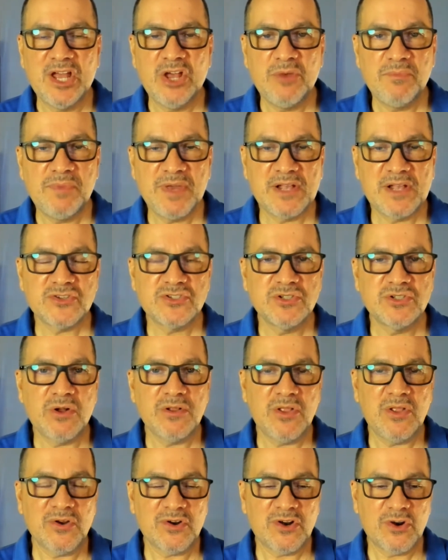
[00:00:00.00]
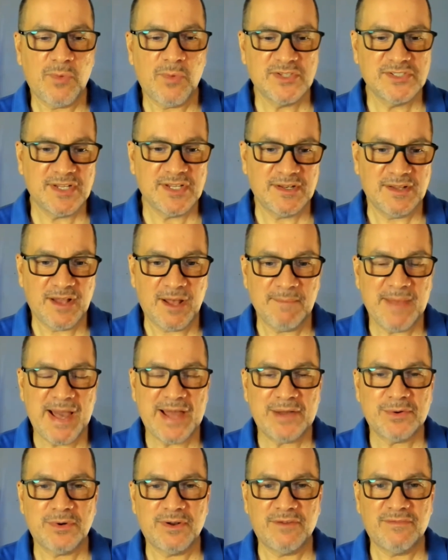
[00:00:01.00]
because no longer was it a
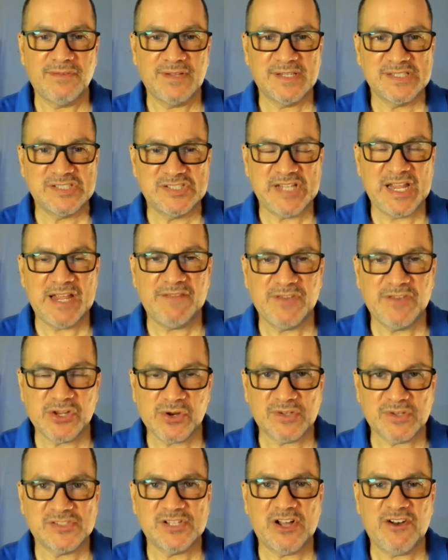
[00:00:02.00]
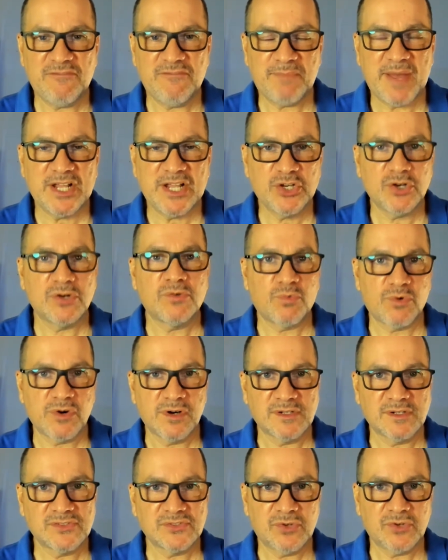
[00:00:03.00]
matter of saving yourself by good
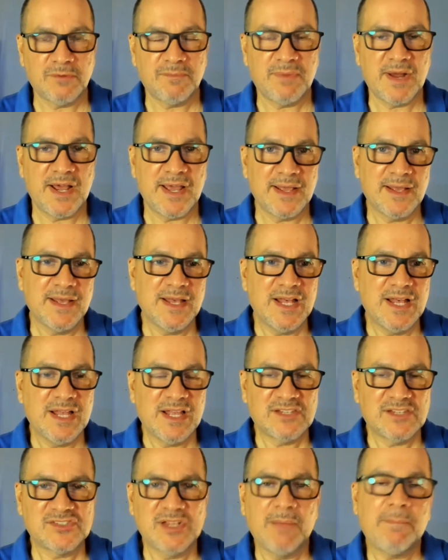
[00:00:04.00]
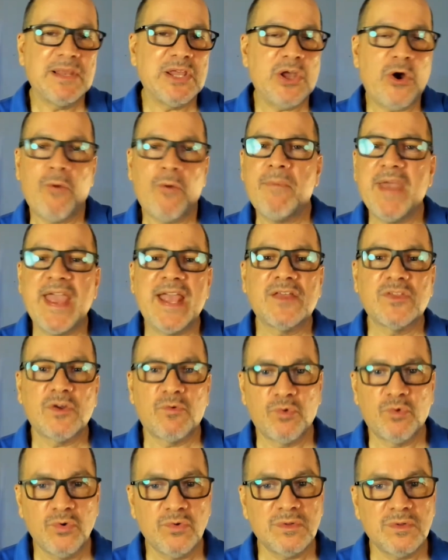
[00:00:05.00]
works or by simply obeying the
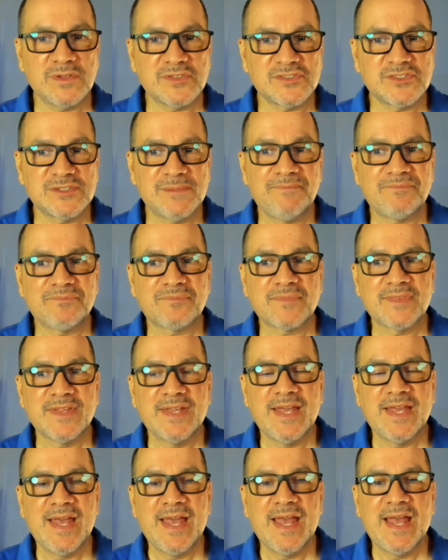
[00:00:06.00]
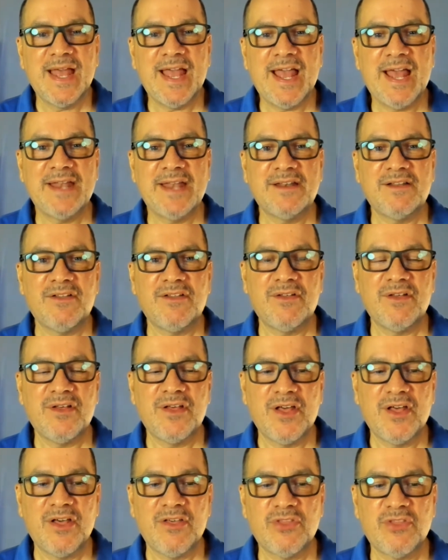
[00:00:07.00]
rules. And
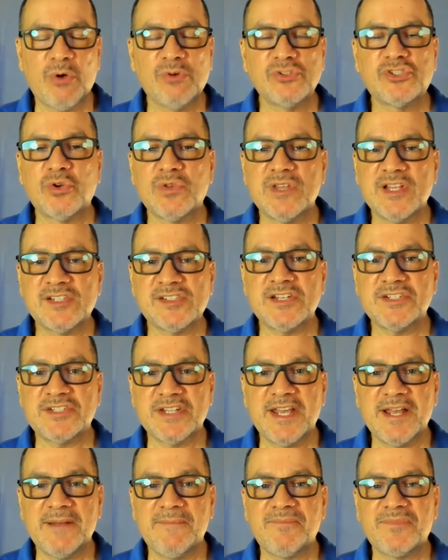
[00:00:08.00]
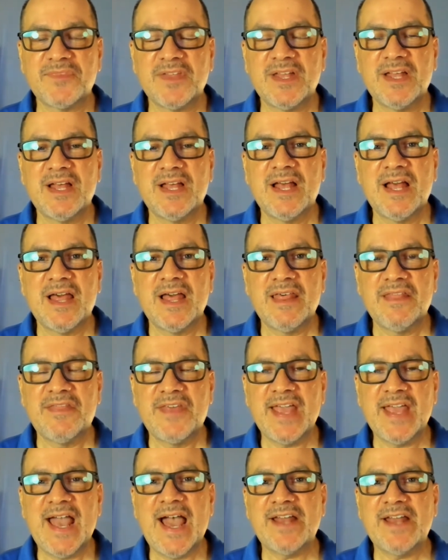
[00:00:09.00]
those who listened to him,
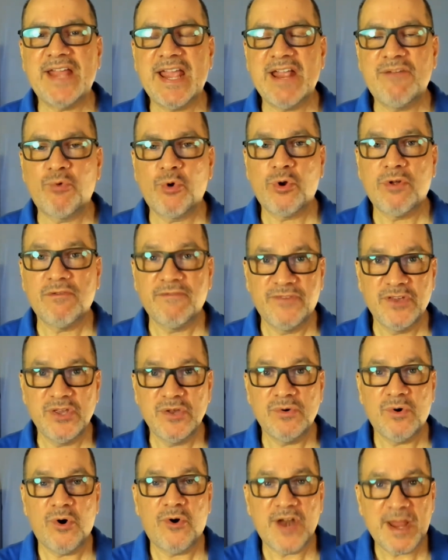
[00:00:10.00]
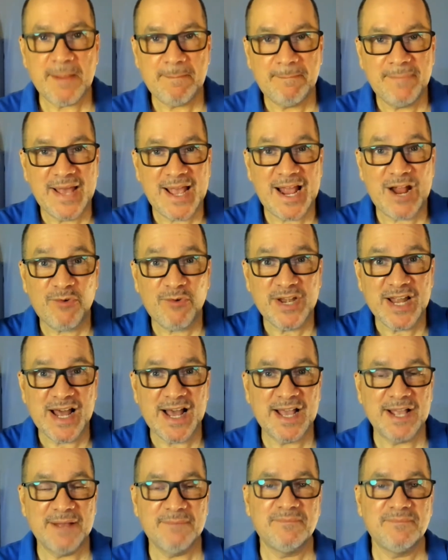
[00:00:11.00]
they had a worldview or a
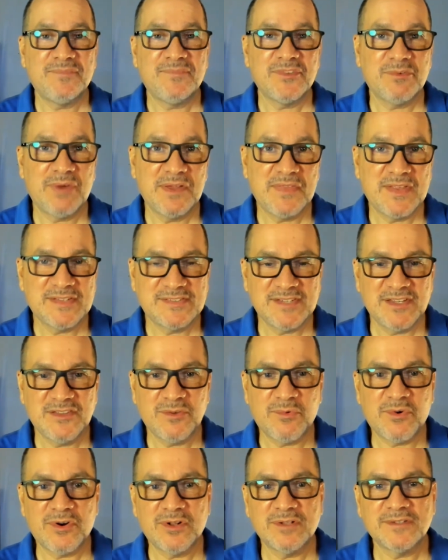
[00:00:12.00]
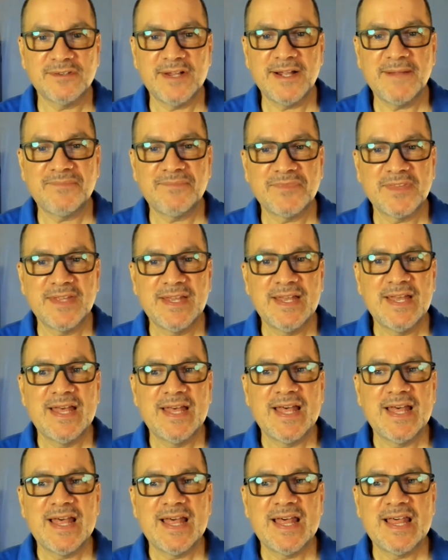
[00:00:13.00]
paradigm, the way they see the world, right,
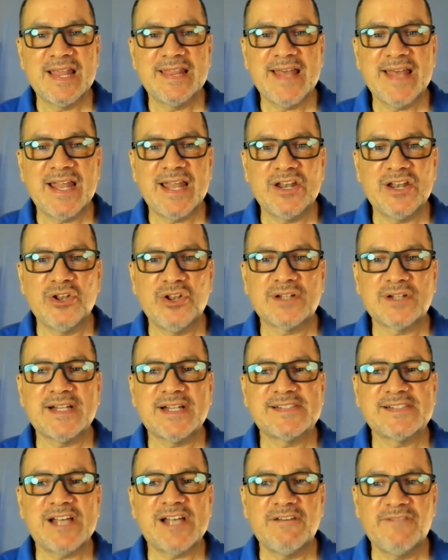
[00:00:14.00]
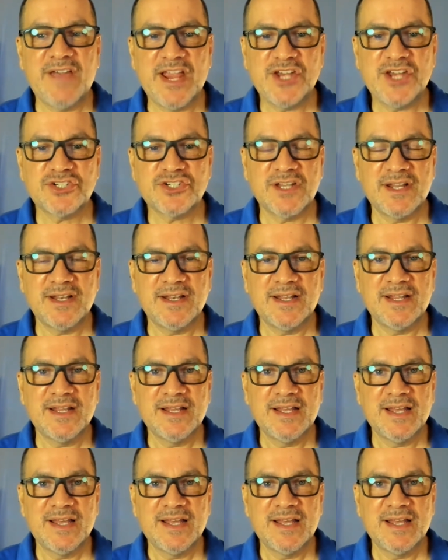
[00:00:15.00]
that looked at salvation